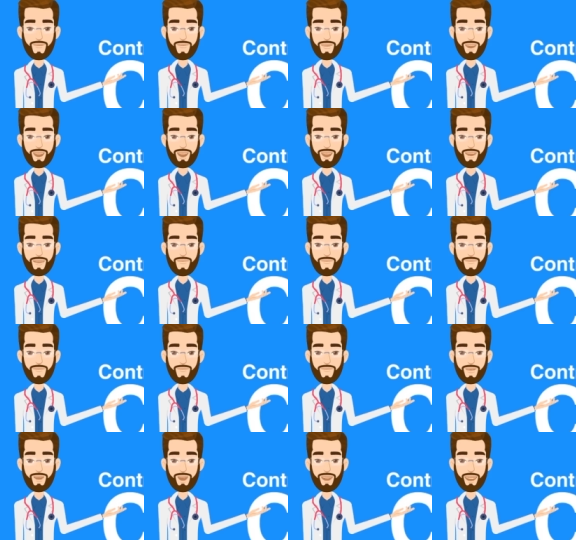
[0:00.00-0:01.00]
our lesson on
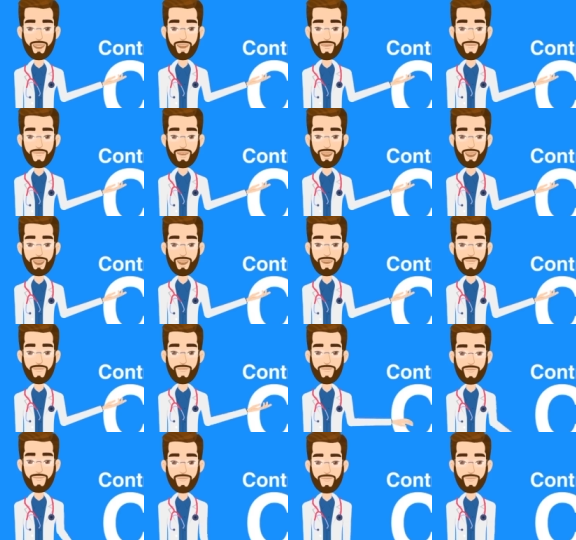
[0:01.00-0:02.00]
controlling
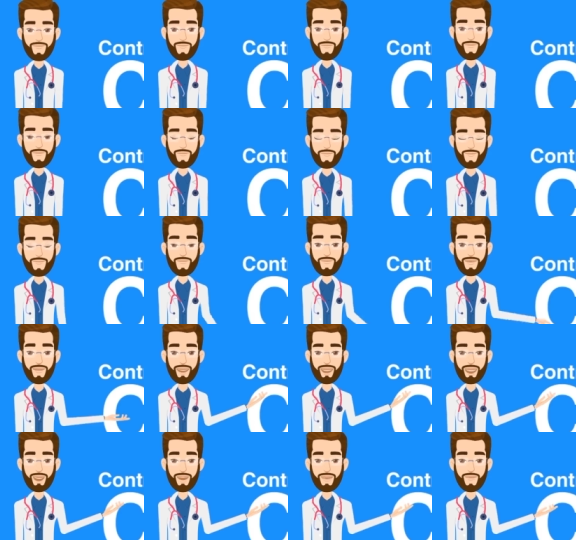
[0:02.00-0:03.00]
bleeding. Next we
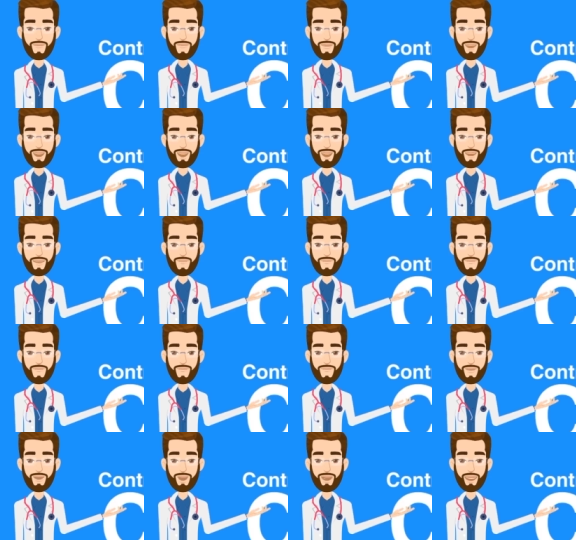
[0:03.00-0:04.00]
will review teeth
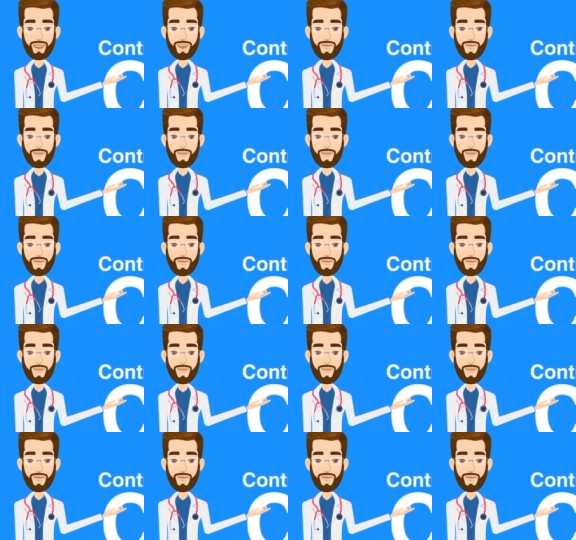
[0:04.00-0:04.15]
injuries.